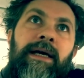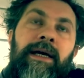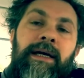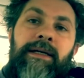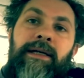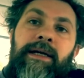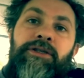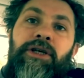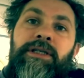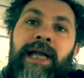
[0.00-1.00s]
and
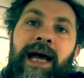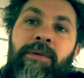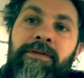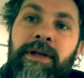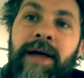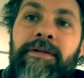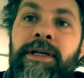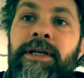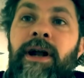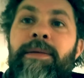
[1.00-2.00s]
just now we've done ever so
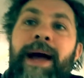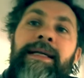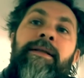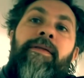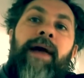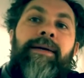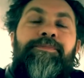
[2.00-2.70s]
slightly better than that.